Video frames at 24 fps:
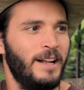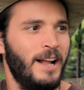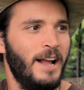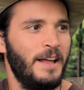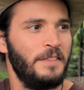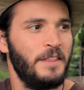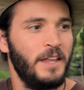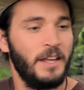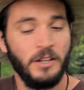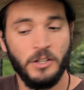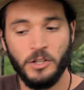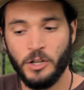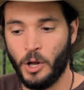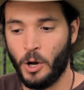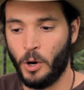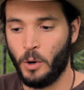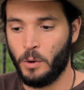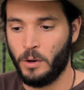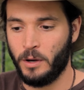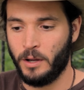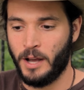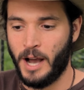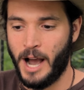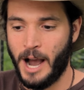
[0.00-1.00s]
And then, you
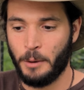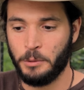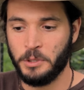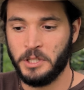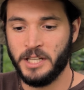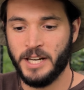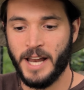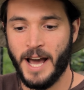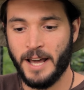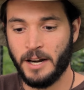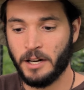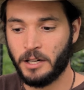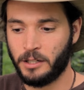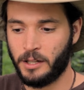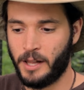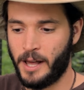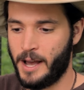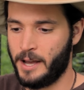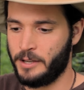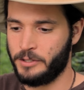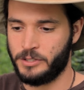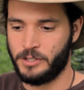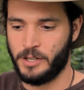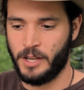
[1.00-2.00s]
know, I would get out of
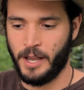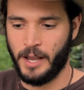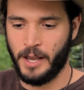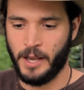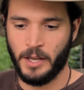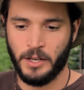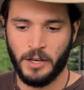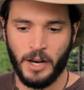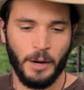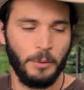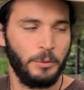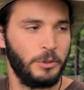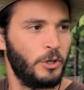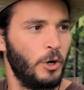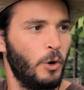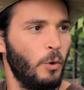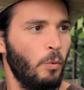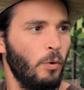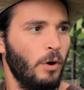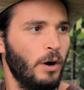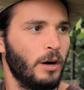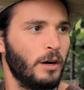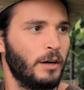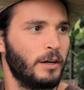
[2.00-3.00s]
class and I would go
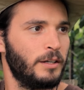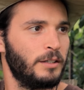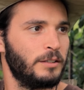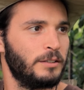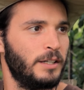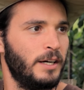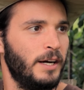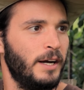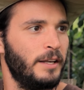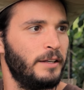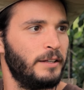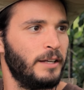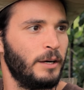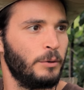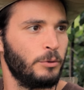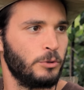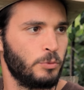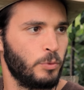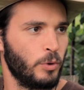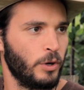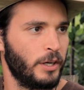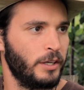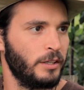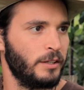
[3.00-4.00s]
work. And I
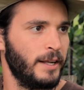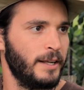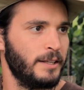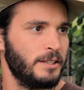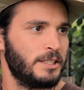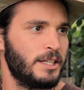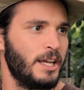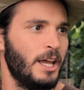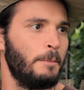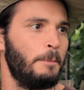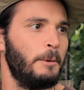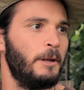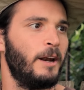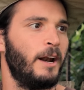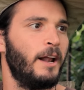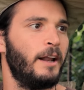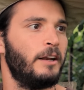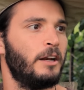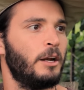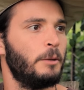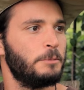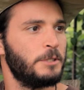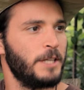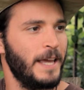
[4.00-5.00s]
was working landscaping, and I
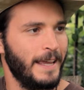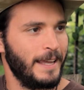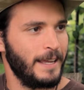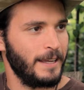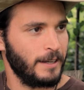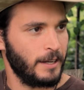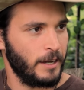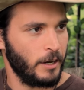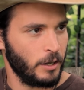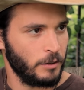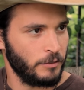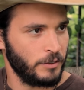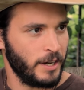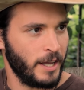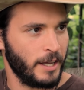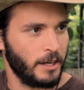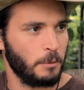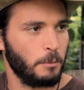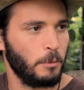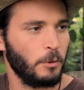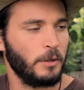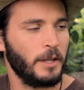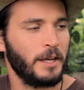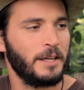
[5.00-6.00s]
ended up taking care of an
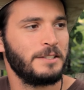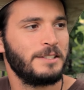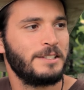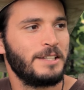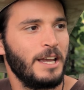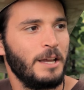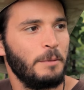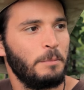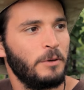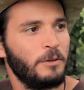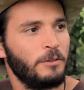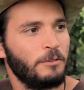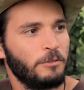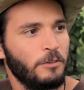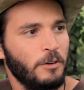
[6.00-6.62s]
edible landscape in